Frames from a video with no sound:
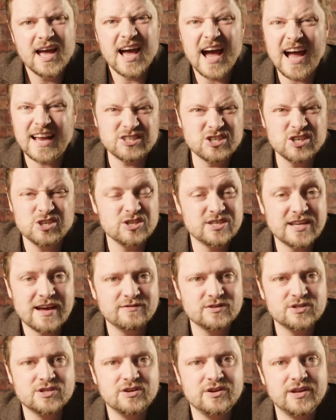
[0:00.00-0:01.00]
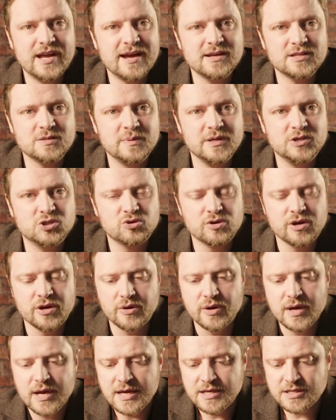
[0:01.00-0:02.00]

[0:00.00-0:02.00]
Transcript: actually just haven't turned out to be true.